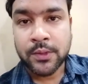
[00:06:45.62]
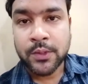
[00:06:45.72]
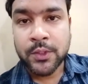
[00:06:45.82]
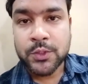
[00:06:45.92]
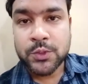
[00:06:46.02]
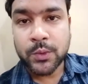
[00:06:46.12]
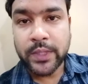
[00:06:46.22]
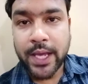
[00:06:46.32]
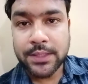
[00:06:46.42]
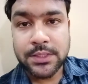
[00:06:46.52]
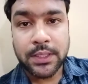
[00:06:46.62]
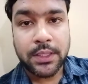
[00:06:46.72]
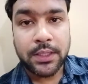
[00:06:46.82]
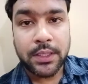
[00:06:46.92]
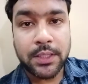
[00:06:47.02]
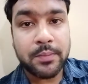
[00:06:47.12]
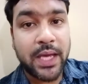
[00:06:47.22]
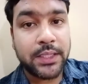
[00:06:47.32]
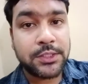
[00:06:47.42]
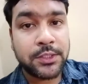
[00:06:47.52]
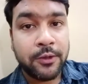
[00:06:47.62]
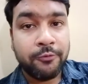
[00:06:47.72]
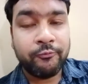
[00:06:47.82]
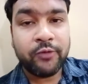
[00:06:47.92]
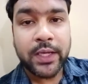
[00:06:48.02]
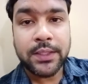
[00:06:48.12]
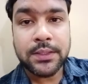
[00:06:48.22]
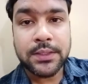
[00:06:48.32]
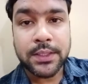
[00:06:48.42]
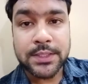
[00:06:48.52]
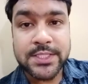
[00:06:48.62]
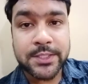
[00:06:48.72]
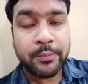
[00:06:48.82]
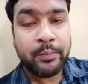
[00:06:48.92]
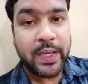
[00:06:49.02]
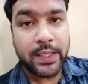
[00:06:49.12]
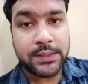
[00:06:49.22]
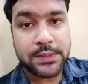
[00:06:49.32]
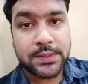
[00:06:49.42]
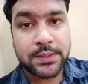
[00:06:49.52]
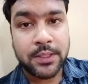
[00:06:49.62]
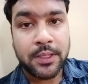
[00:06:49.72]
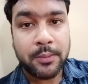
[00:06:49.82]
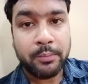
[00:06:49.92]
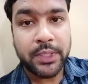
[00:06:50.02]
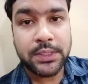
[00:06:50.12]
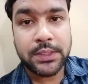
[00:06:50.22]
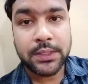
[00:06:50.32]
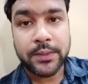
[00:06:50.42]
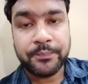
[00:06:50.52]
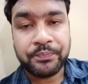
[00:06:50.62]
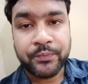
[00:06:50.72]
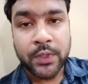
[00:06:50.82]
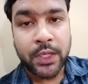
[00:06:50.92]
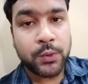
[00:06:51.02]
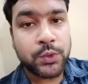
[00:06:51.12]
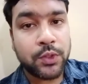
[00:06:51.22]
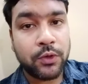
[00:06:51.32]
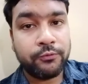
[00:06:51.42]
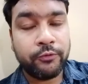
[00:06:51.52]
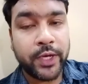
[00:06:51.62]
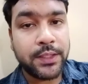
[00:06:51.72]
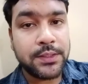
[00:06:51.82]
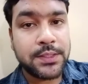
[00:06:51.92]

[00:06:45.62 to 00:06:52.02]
so that he might find his parents. But he could not find